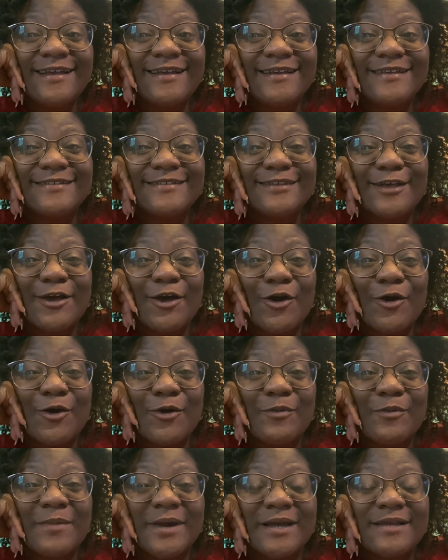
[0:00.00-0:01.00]

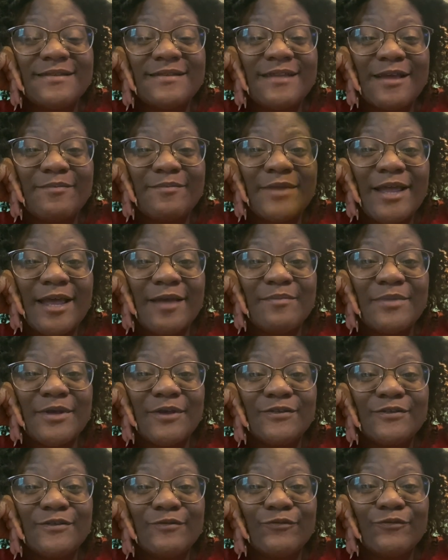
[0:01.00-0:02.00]
So my stepdad
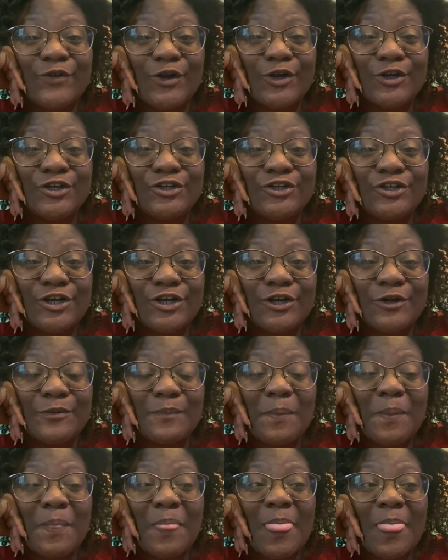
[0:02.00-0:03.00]
built some furniture
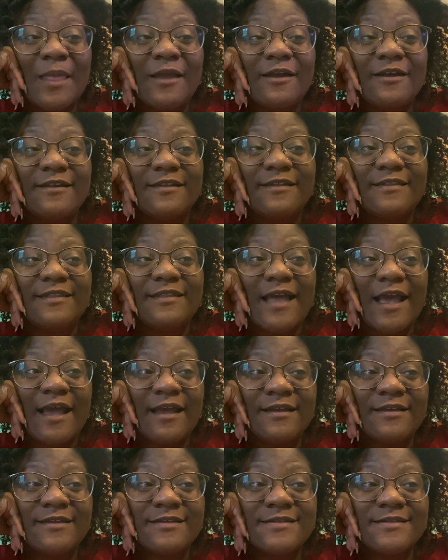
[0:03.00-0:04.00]

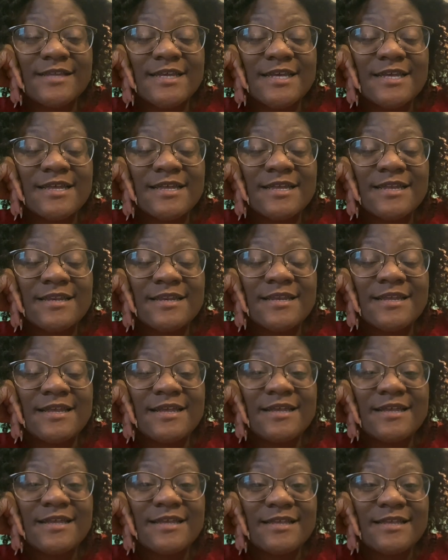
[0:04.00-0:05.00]
that is in
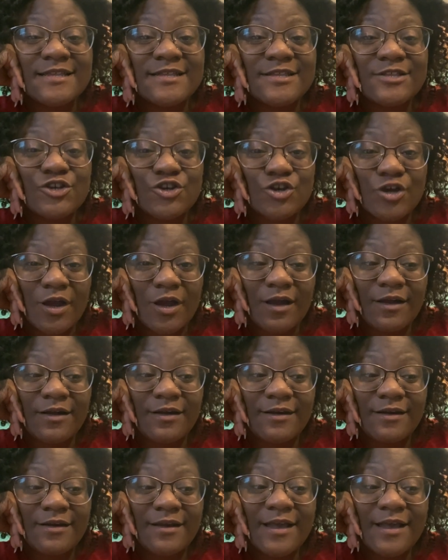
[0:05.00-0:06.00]
his
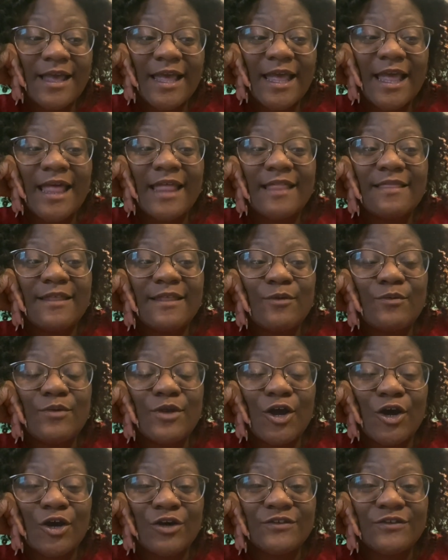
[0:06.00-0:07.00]
truck, and then we
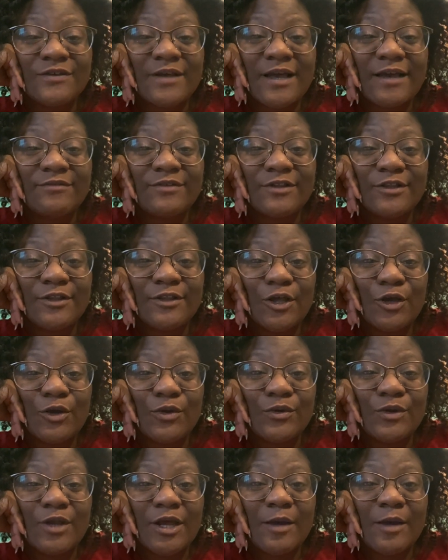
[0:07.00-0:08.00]
also have to
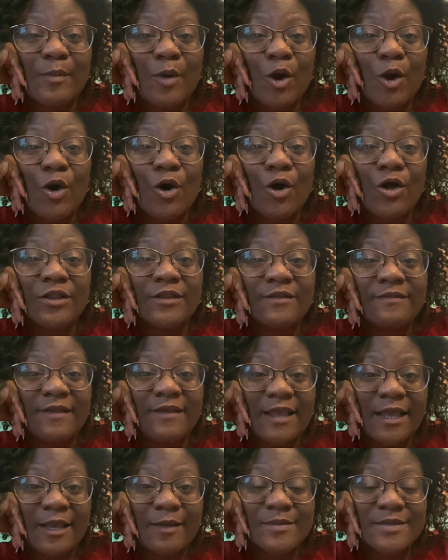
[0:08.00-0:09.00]
load up all of
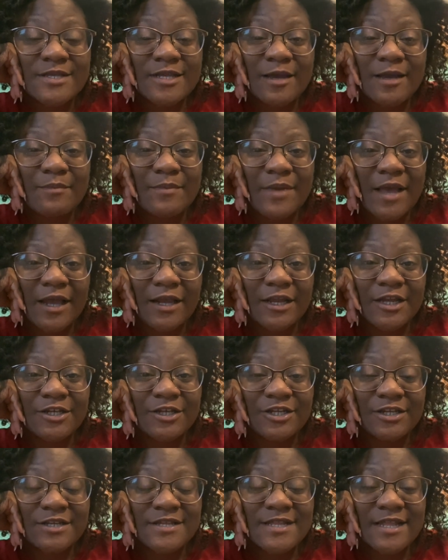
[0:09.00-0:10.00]
the Amazon
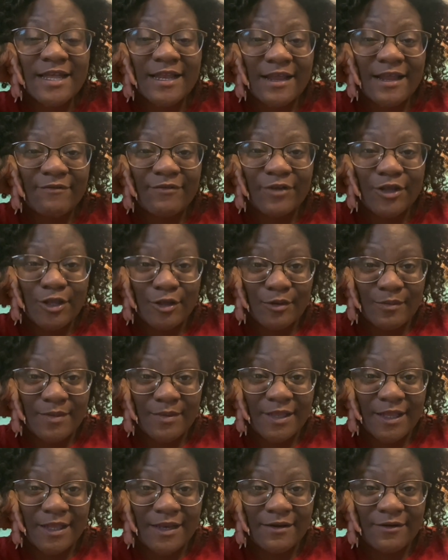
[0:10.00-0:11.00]
packages that I've
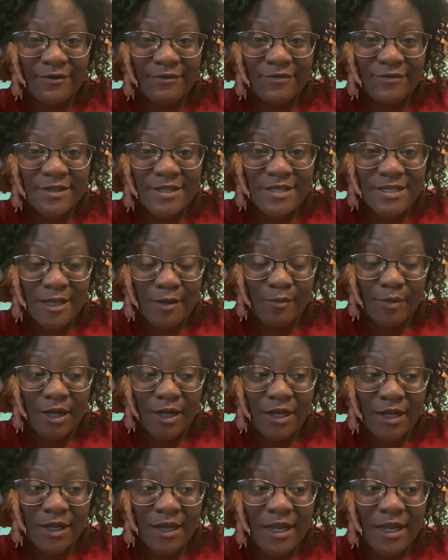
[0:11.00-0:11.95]
accumulated over the summer,